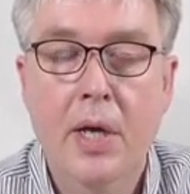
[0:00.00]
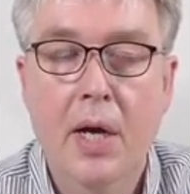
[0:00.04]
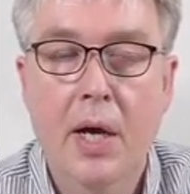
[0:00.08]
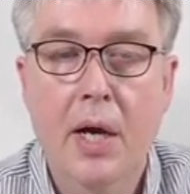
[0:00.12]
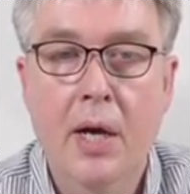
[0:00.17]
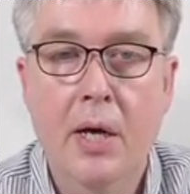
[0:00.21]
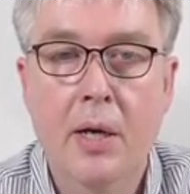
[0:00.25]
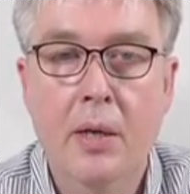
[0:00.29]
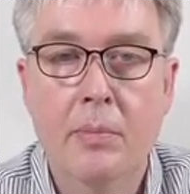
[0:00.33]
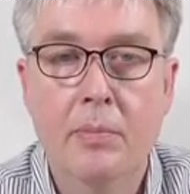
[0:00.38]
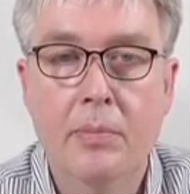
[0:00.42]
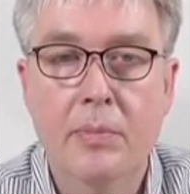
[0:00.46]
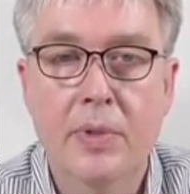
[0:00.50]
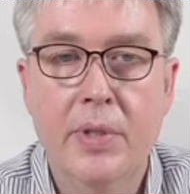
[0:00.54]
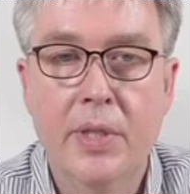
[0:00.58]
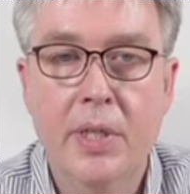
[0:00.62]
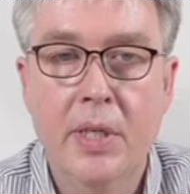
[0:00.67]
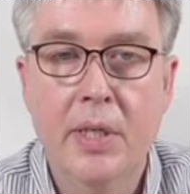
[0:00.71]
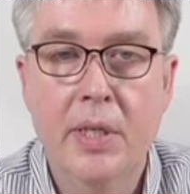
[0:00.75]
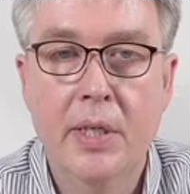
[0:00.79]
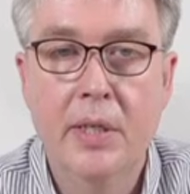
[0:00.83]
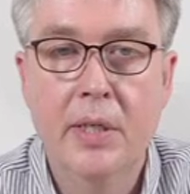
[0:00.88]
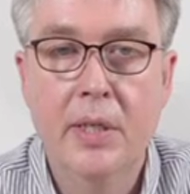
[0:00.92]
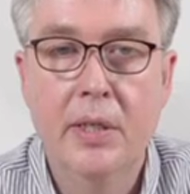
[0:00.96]
um,
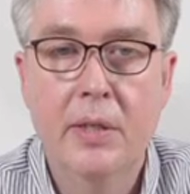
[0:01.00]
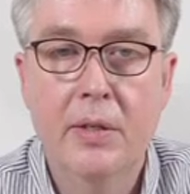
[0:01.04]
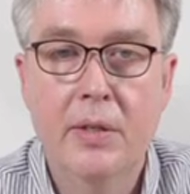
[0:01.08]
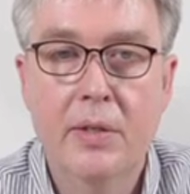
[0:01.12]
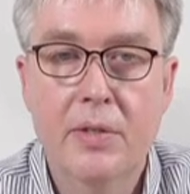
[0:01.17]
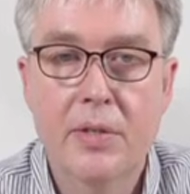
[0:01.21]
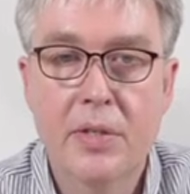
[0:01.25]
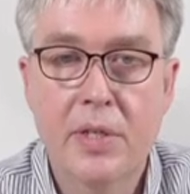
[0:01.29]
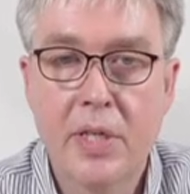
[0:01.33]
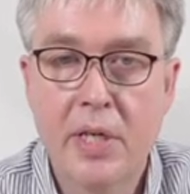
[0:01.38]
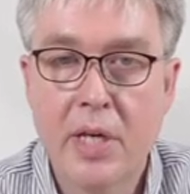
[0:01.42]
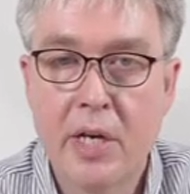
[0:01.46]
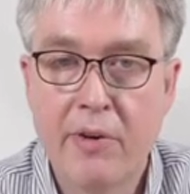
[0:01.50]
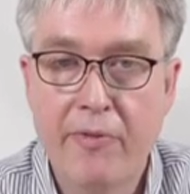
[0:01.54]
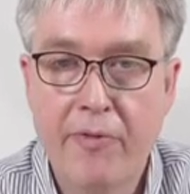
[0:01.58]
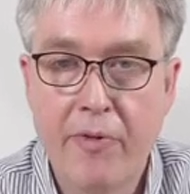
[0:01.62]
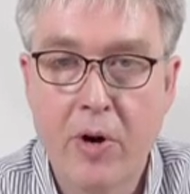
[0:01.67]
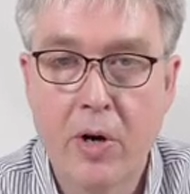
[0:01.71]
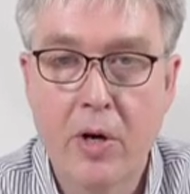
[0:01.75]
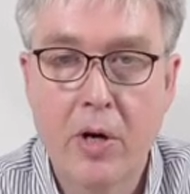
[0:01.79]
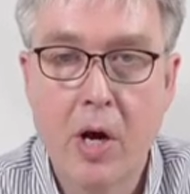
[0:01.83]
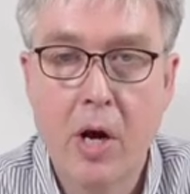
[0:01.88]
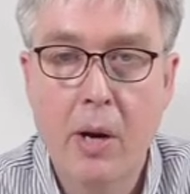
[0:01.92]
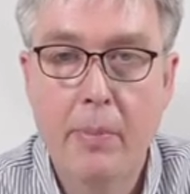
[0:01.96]
the
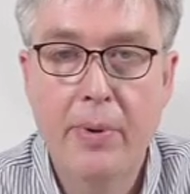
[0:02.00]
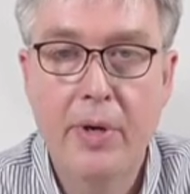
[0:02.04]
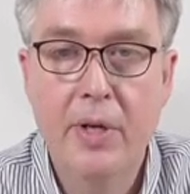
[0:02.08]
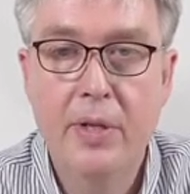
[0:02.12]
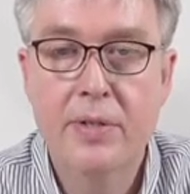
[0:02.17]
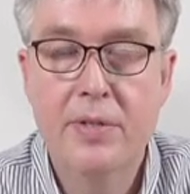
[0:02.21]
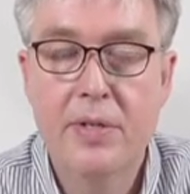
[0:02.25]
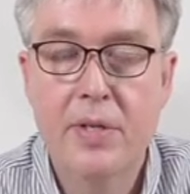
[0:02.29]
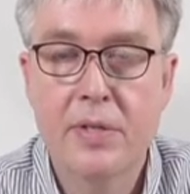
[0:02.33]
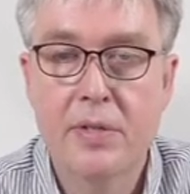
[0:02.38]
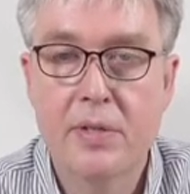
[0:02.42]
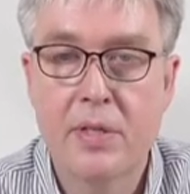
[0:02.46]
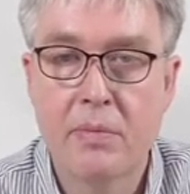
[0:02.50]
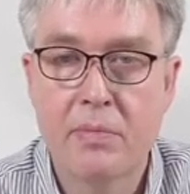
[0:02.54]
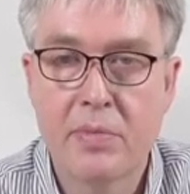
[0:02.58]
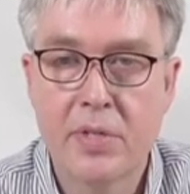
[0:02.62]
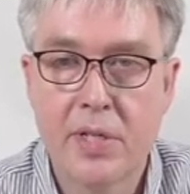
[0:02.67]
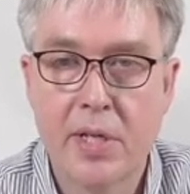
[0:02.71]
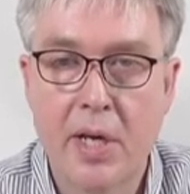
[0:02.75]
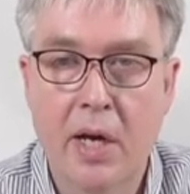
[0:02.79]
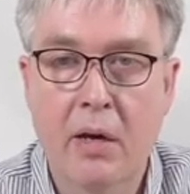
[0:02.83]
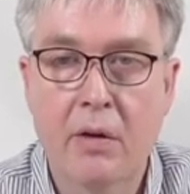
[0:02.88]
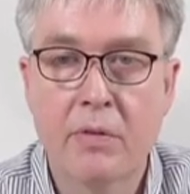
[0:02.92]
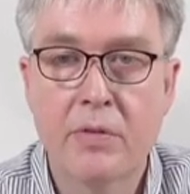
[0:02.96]
CEFR competencies
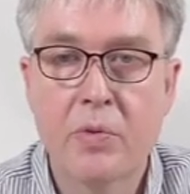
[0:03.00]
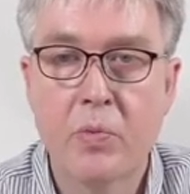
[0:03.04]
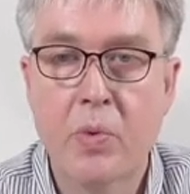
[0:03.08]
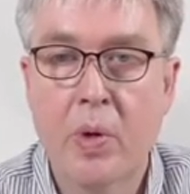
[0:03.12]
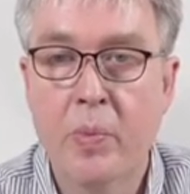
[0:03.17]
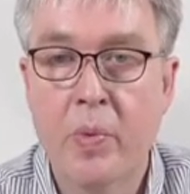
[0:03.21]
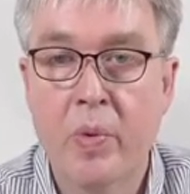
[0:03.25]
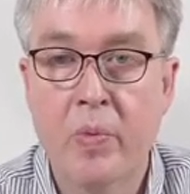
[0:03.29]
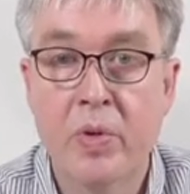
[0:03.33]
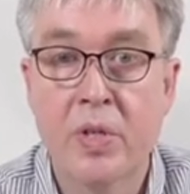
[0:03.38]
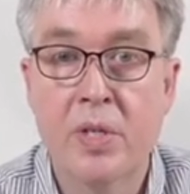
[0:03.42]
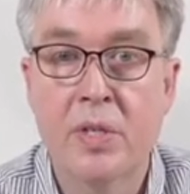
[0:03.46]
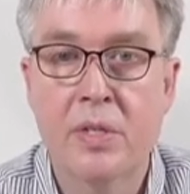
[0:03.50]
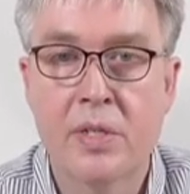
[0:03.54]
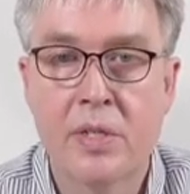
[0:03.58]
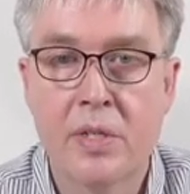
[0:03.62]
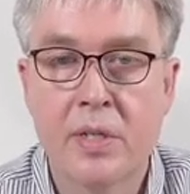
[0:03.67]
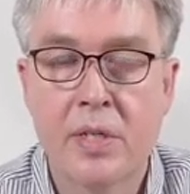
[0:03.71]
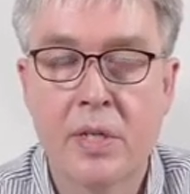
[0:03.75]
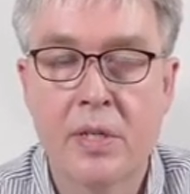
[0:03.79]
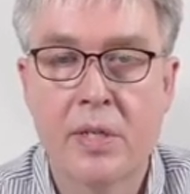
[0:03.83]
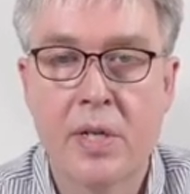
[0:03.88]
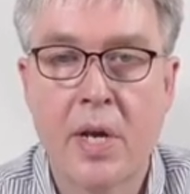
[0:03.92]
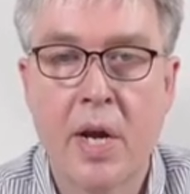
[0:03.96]
themselves when we were
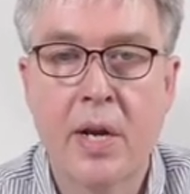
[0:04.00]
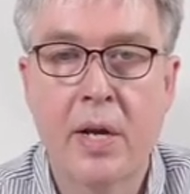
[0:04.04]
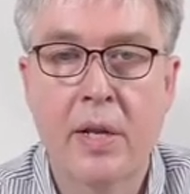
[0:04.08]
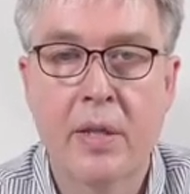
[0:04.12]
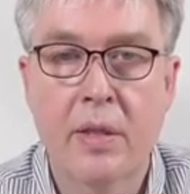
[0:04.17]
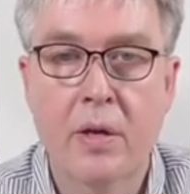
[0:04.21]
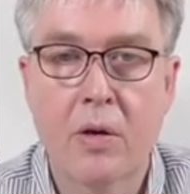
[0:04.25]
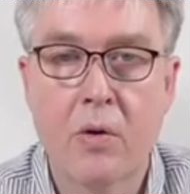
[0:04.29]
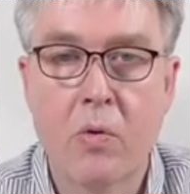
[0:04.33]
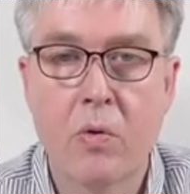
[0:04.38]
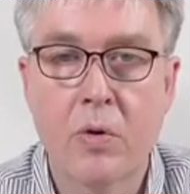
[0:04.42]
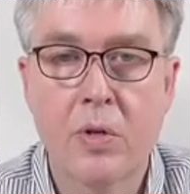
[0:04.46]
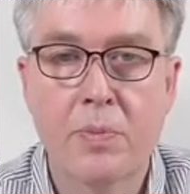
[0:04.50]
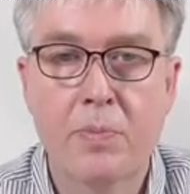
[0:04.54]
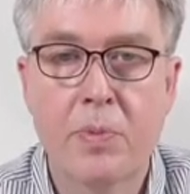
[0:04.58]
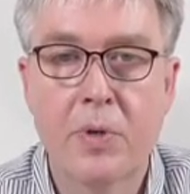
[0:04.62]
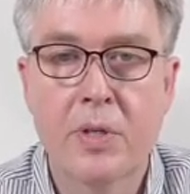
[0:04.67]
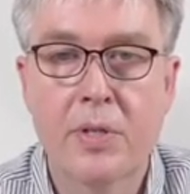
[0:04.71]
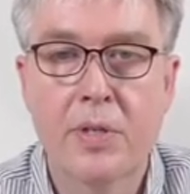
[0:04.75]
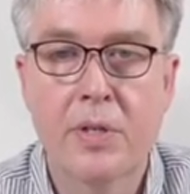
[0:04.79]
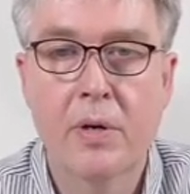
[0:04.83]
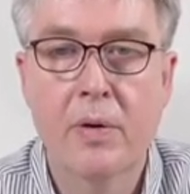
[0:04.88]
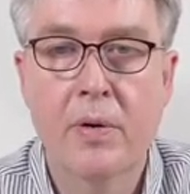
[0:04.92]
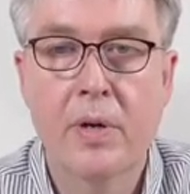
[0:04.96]
just designing the course
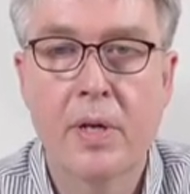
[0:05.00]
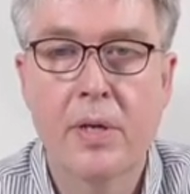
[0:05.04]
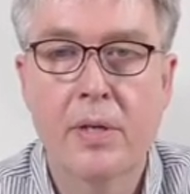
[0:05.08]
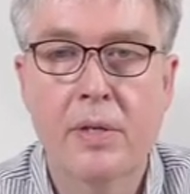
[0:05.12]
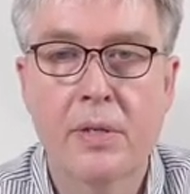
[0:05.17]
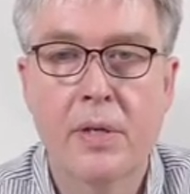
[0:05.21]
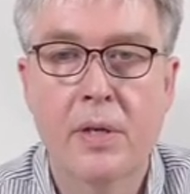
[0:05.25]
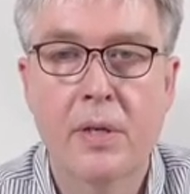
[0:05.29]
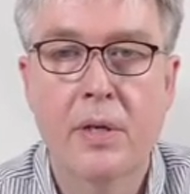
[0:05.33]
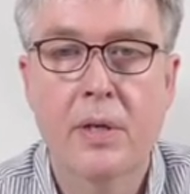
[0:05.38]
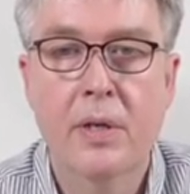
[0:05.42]
book series.